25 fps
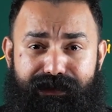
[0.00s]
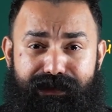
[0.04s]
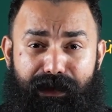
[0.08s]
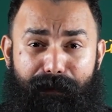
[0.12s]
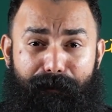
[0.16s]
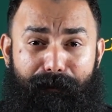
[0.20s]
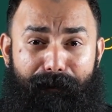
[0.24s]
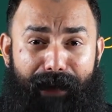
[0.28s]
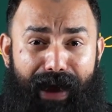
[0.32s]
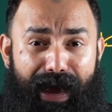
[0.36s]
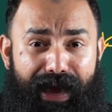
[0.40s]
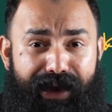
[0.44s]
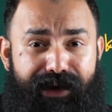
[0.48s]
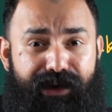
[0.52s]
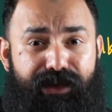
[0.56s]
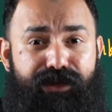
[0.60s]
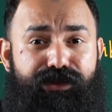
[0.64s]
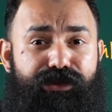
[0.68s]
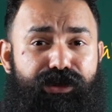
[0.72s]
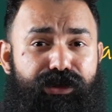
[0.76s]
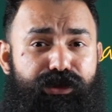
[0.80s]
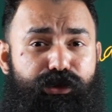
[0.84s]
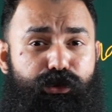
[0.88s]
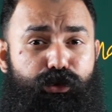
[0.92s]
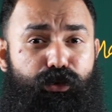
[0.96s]
the
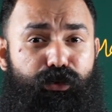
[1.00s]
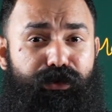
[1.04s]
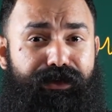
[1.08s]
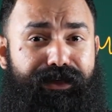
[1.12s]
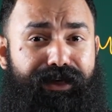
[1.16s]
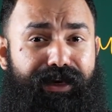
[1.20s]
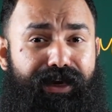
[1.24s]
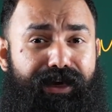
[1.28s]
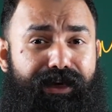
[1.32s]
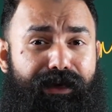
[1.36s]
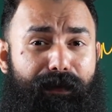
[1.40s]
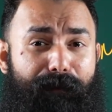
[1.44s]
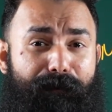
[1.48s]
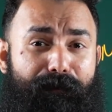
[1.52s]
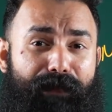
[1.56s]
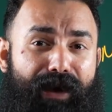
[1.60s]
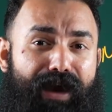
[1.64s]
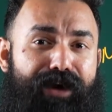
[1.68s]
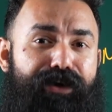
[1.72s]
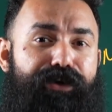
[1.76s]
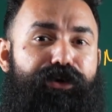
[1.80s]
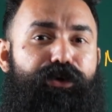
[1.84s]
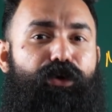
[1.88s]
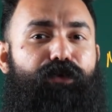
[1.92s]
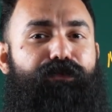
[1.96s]
managers should take
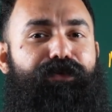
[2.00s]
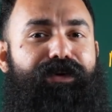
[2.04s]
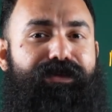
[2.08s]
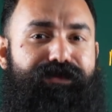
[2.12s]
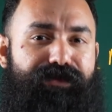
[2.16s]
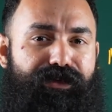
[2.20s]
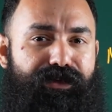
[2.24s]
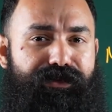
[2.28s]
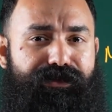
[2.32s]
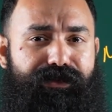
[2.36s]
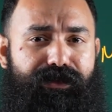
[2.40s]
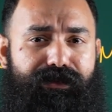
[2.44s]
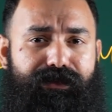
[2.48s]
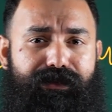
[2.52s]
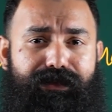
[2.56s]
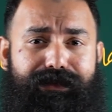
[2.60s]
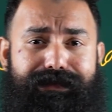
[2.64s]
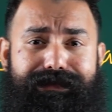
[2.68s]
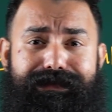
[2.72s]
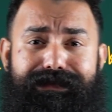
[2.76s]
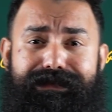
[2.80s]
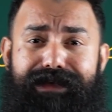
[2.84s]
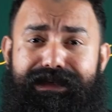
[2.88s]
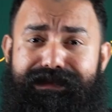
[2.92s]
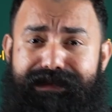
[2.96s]
plenty of decisions,
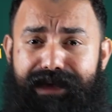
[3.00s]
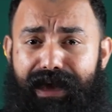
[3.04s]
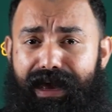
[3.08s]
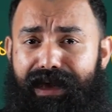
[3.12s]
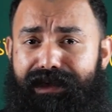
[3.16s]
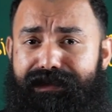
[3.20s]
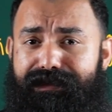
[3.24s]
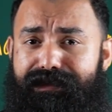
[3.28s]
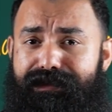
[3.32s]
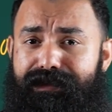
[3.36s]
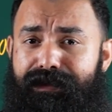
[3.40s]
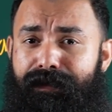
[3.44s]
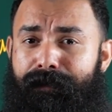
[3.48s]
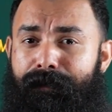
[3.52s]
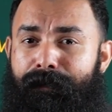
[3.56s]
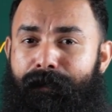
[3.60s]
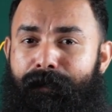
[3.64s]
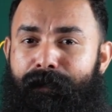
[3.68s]
such as